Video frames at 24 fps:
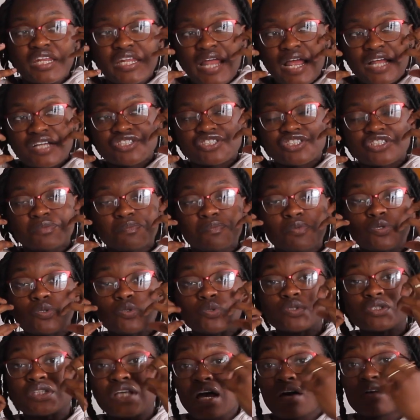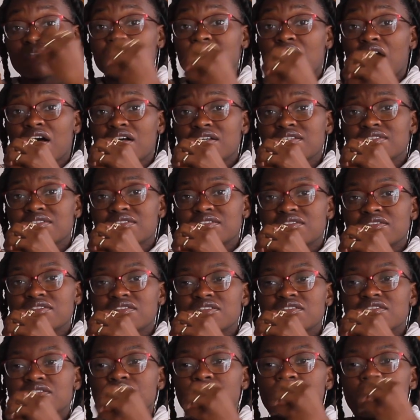it actually pulls out
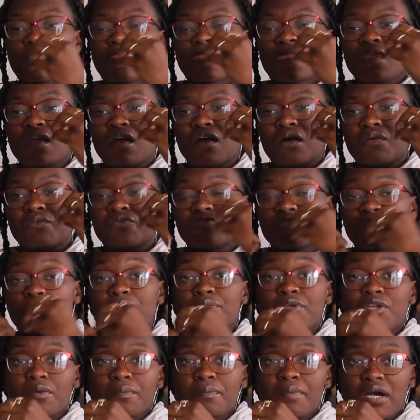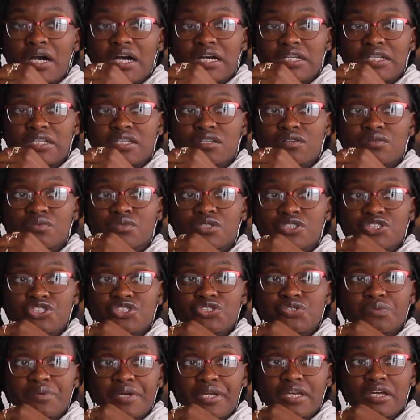toxins from your body once
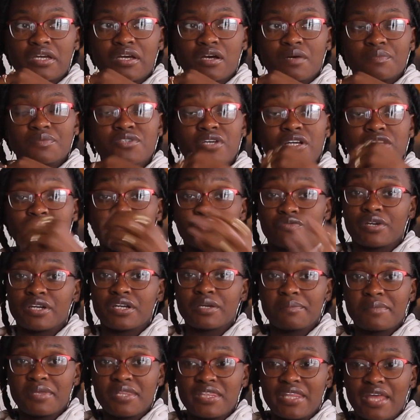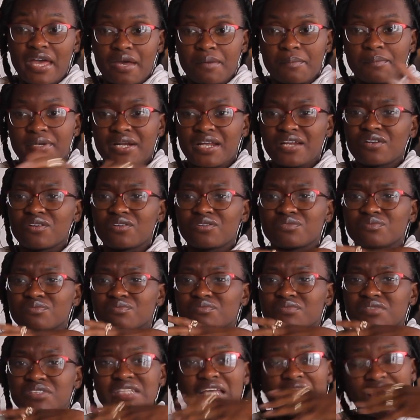you wake up. So I do recommend that, but I don't
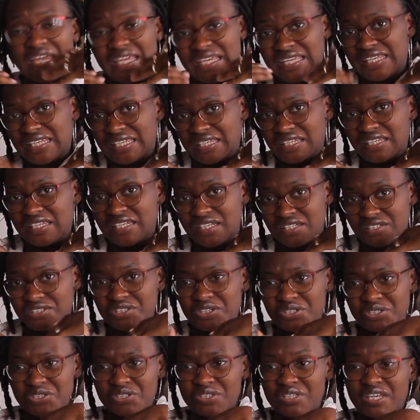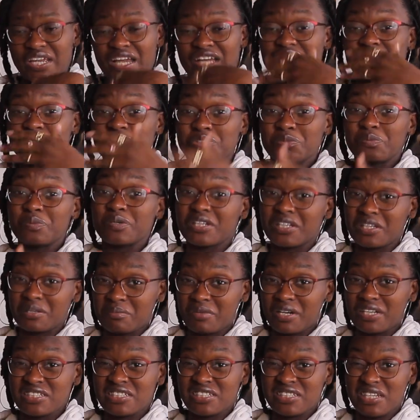take it internally. I do put it in
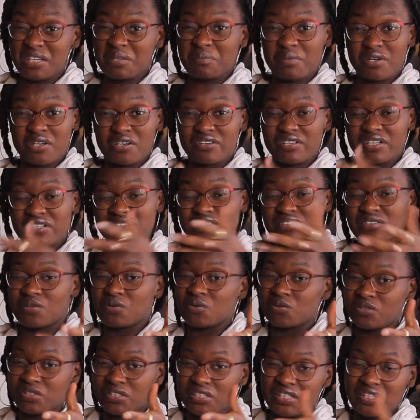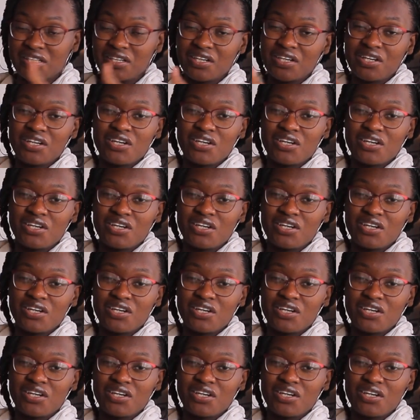my shea butter. That's the only